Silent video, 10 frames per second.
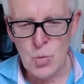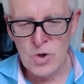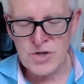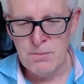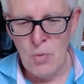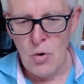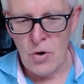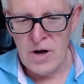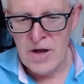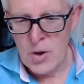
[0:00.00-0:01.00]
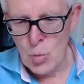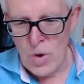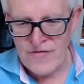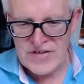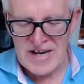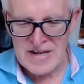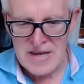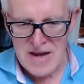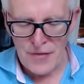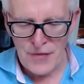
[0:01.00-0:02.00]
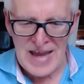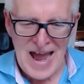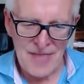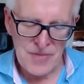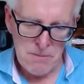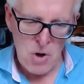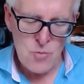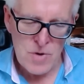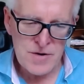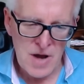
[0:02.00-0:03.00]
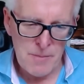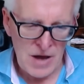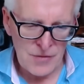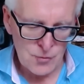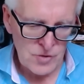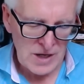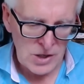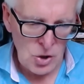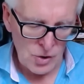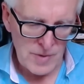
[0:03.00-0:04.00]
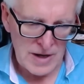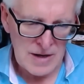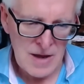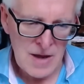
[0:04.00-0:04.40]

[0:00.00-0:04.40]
what's more, we've said nothing at the moment about the real economy.